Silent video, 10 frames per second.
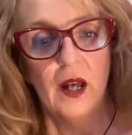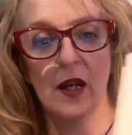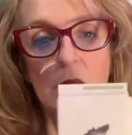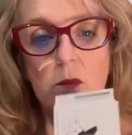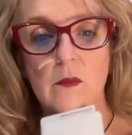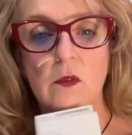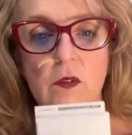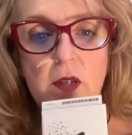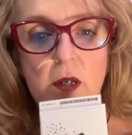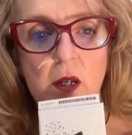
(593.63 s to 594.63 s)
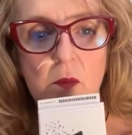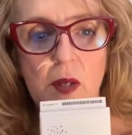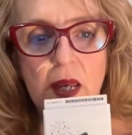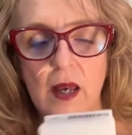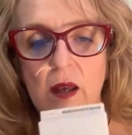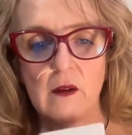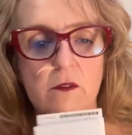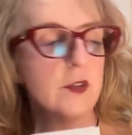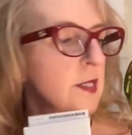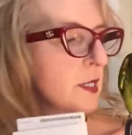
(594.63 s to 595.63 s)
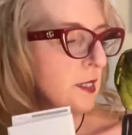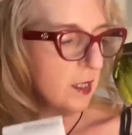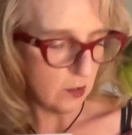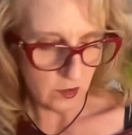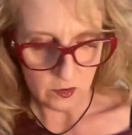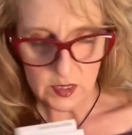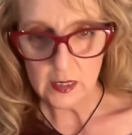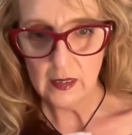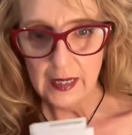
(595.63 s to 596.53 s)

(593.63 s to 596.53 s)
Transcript: Moving on, we have stickers,